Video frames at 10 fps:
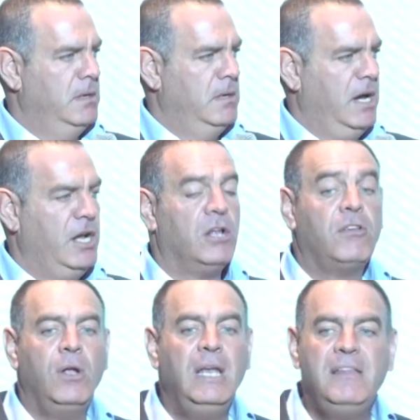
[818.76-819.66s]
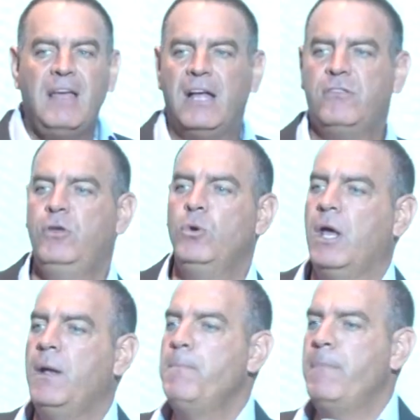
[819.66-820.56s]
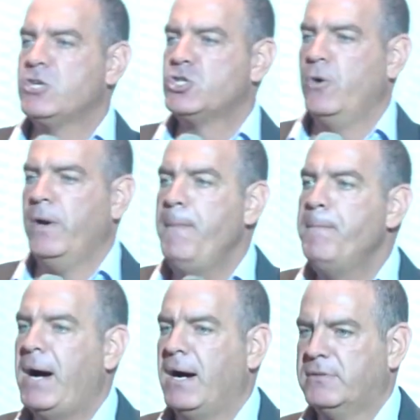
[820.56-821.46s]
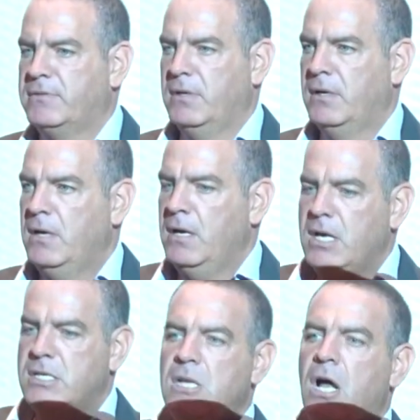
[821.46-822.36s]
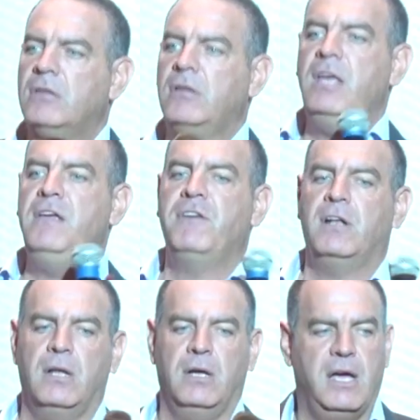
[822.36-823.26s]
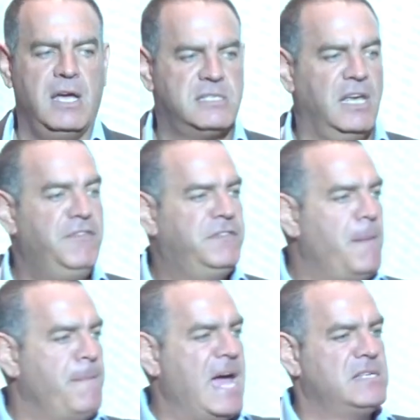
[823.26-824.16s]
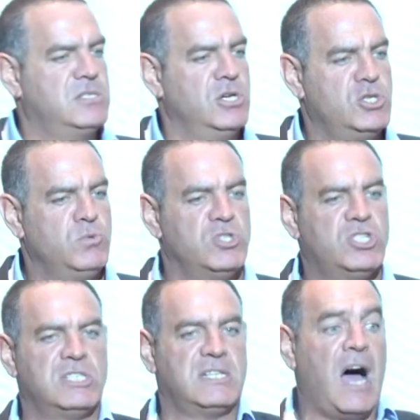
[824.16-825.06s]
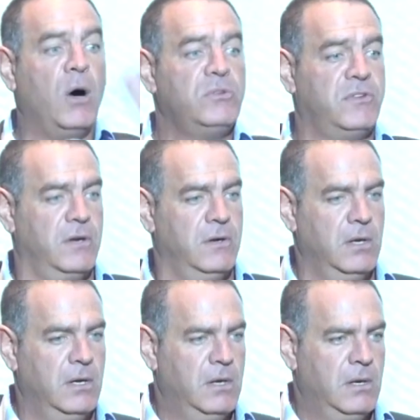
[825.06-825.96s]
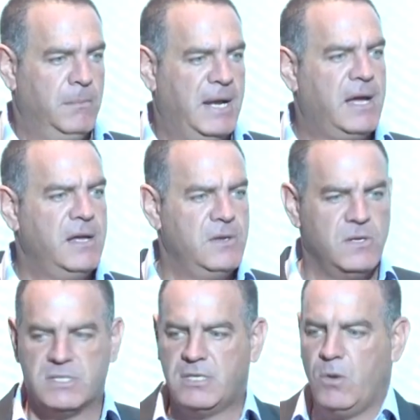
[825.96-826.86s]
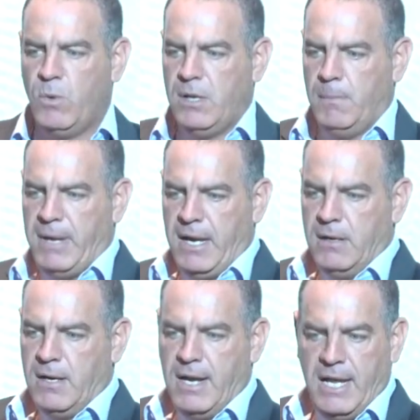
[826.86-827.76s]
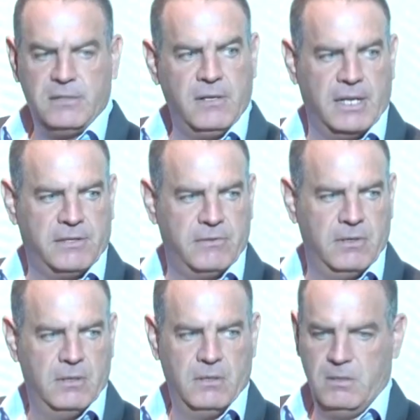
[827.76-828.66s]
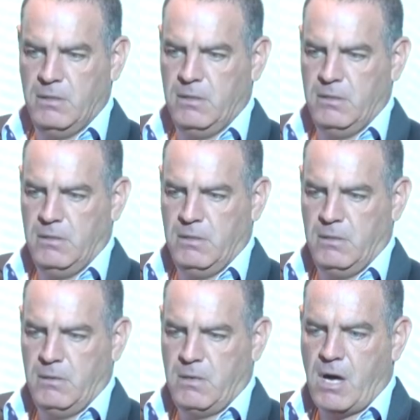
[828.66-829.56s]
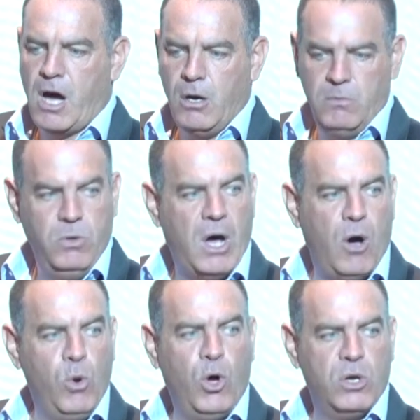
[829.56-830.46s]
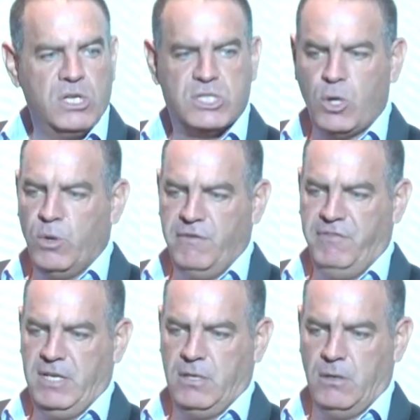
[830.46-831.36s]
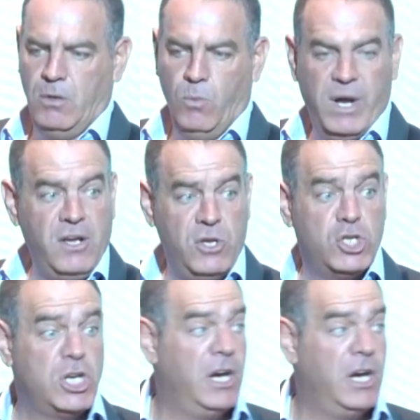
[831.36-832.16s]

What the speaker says: And not only that, you can measure impact. It's not even as if the message was just out there, but I can understand whether Mayer clicked on it, how long he saw the video, whether he shared